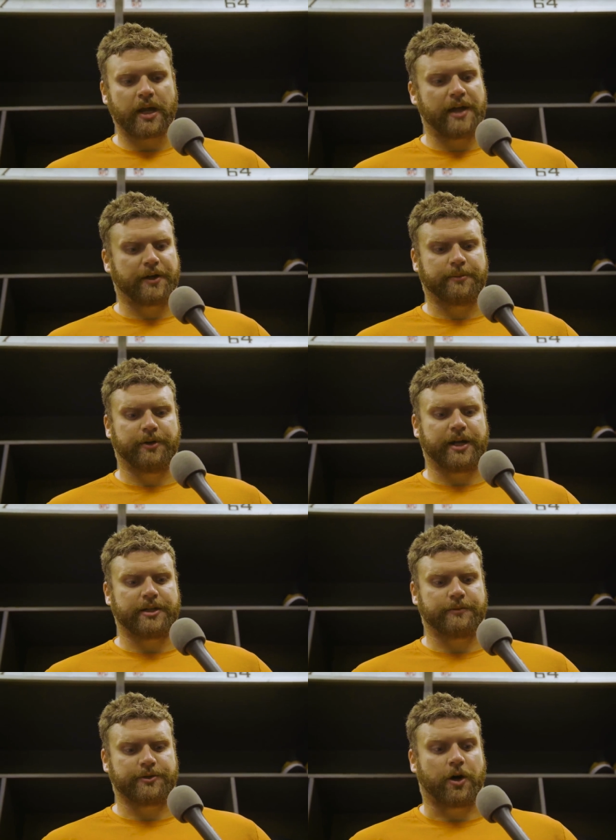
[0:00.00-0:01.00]
I thought
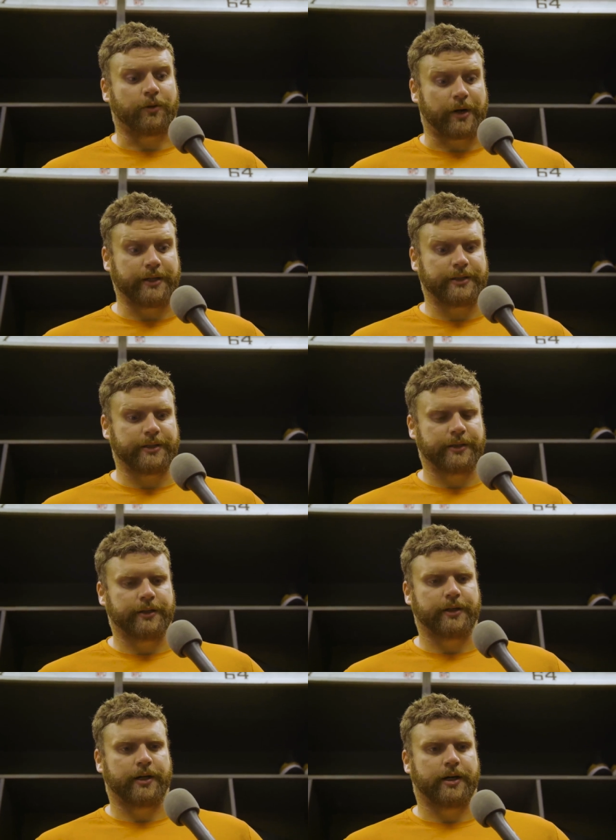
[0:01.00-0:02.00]
communication was all right.
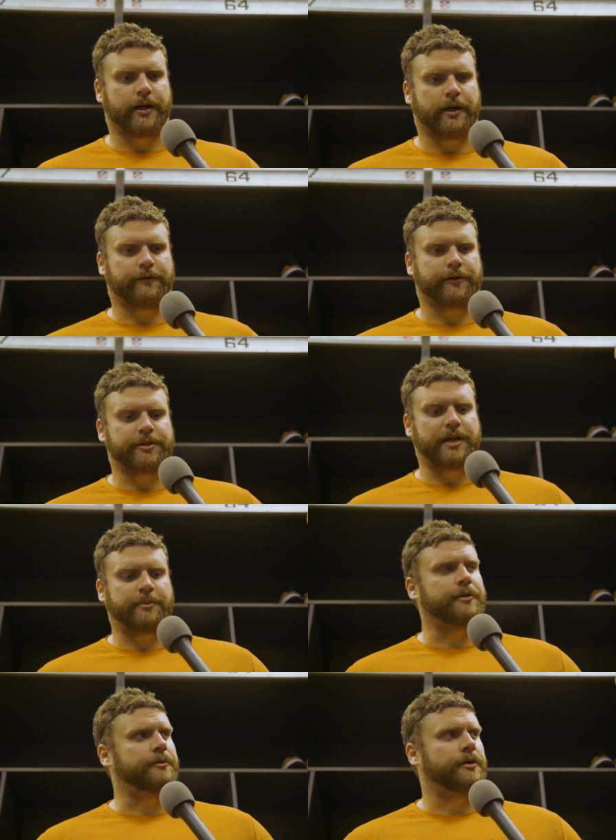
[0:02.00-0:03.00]
Uh, first game
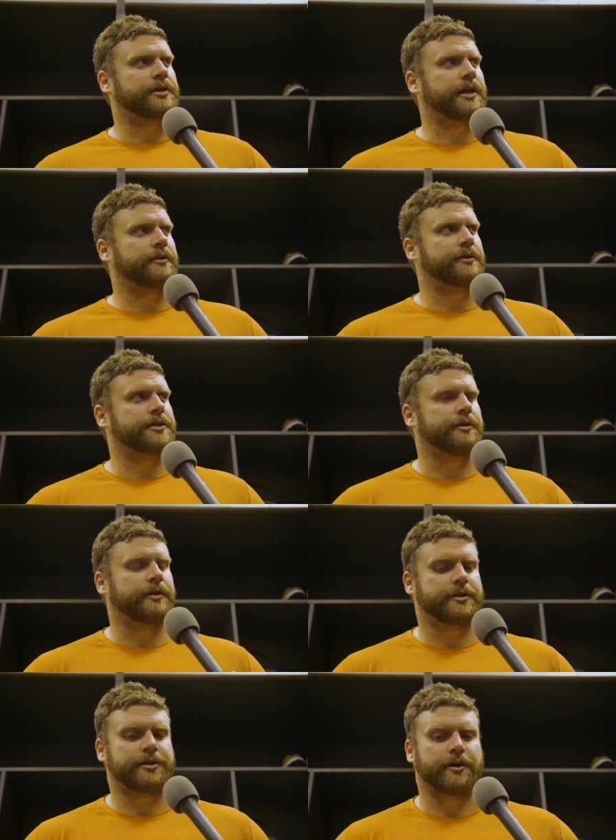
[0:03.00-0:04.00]
on the road together as a
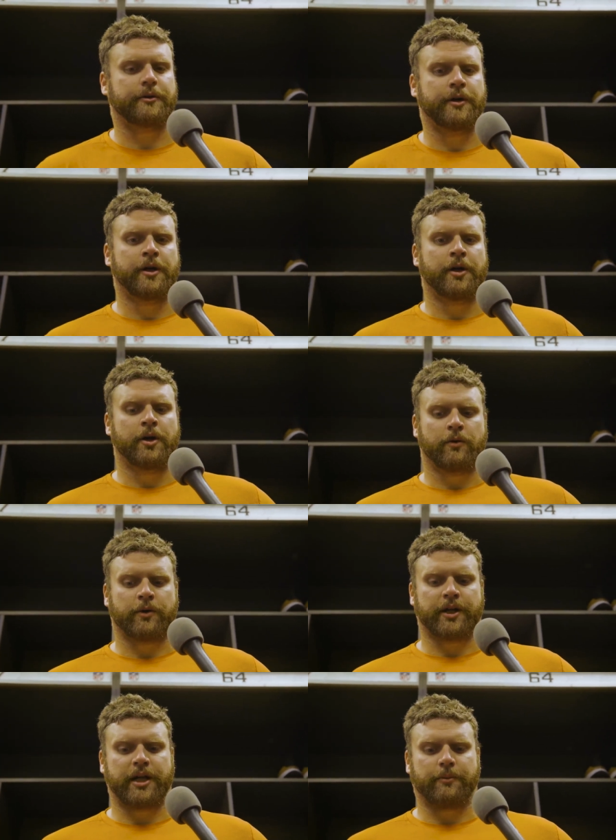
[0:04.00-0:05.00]
unit, so we're
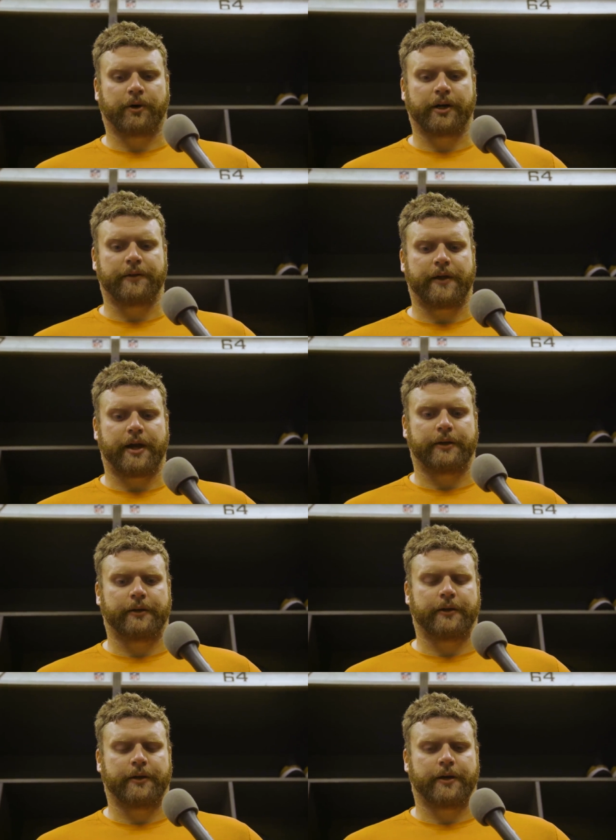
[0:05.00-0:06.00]
going to keep working on that,
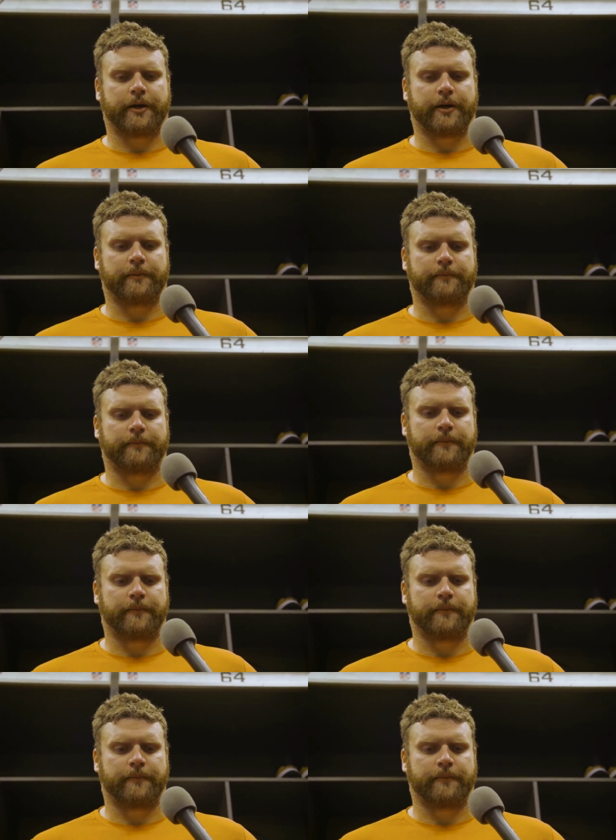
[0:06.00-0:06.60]
um,